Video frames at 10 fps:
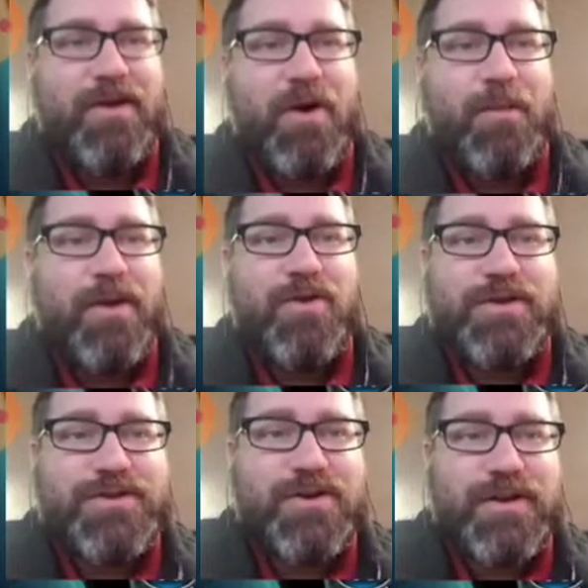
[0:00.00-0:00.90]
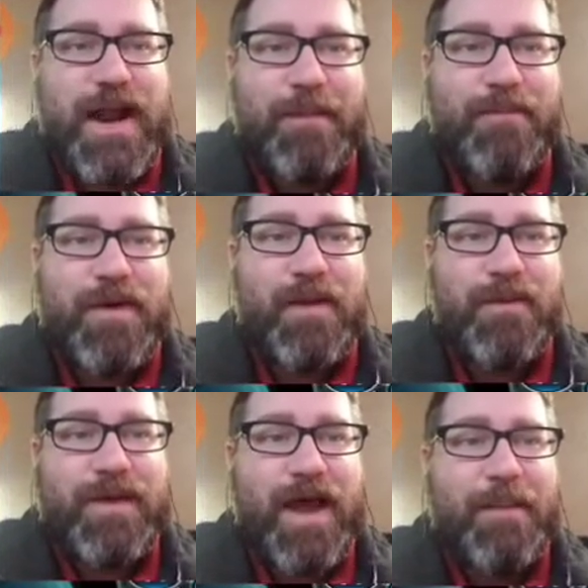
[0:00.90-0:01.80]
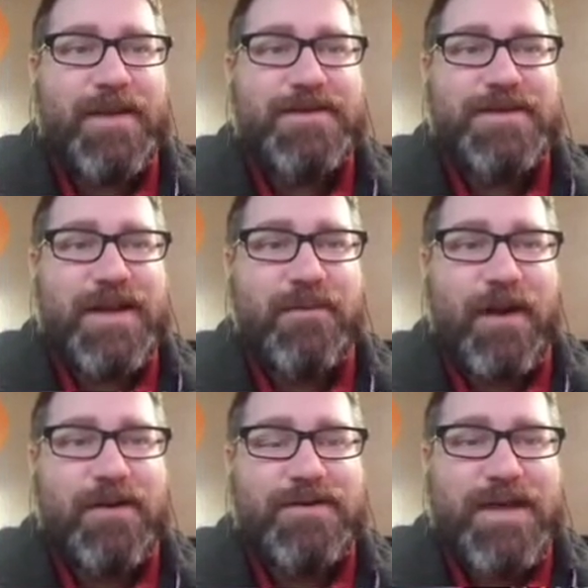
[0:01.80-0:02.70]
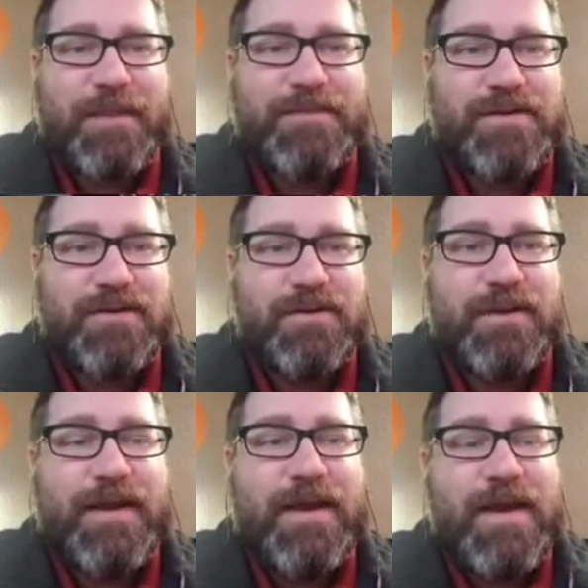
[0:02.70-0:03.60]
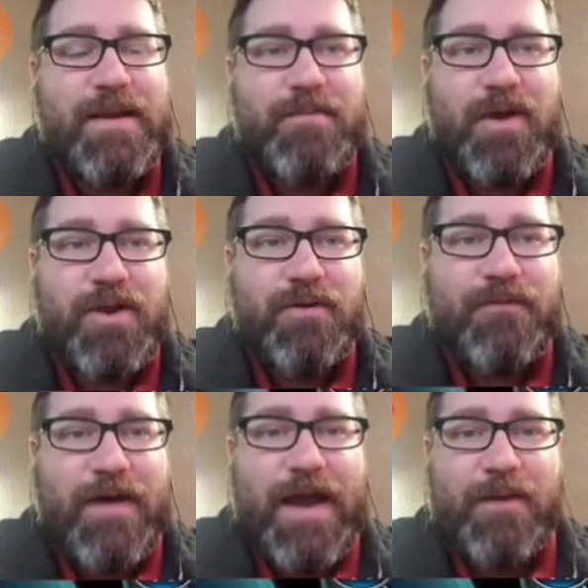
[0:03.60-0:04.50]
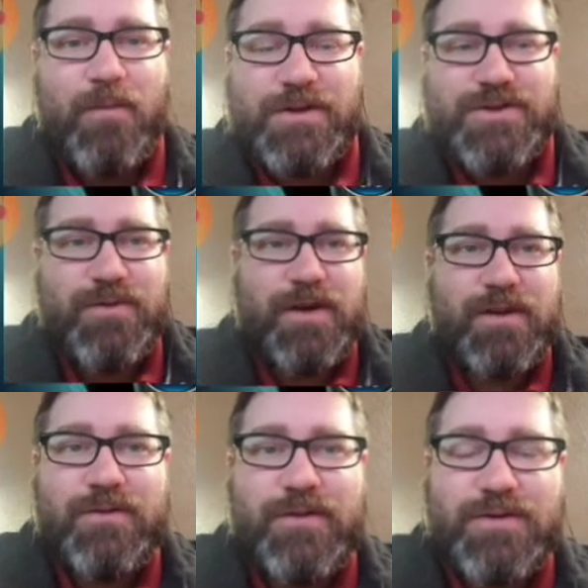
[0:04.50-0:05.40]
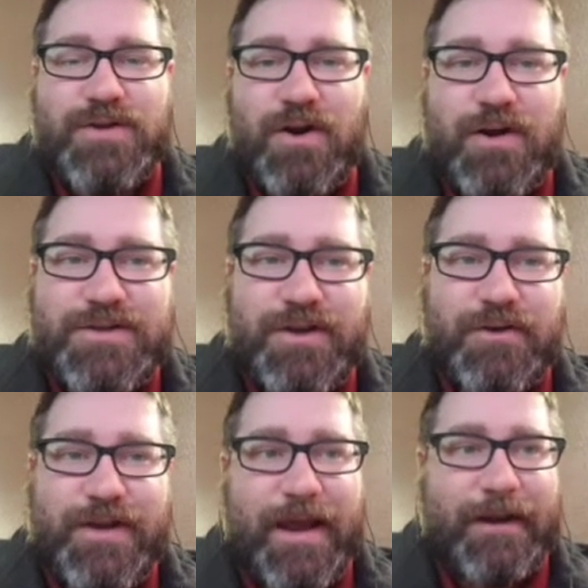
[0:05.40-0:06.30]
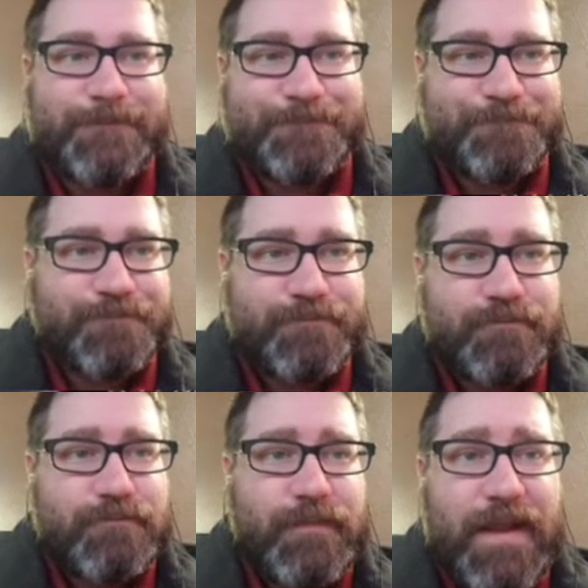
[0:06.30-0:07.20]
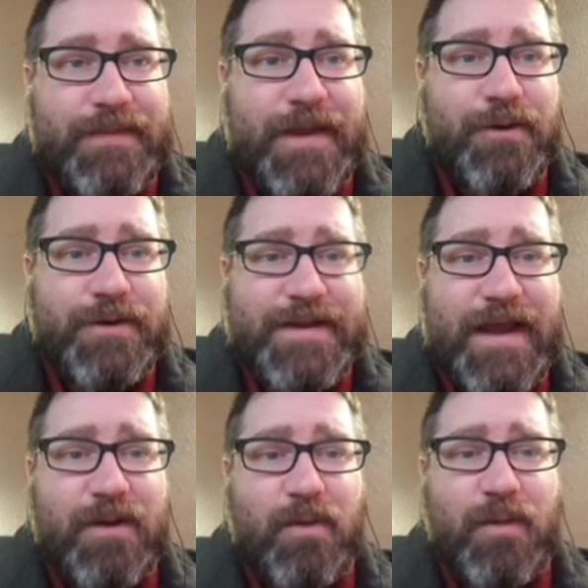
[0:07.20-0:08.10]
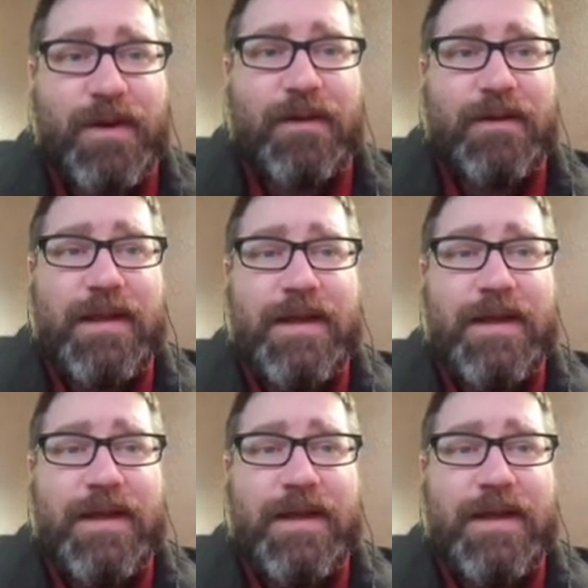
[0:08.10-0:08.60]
Coleman. You can certainly operate with commons and rares, absolutely. But you'll find once you include those cards in your deck, that your deck will,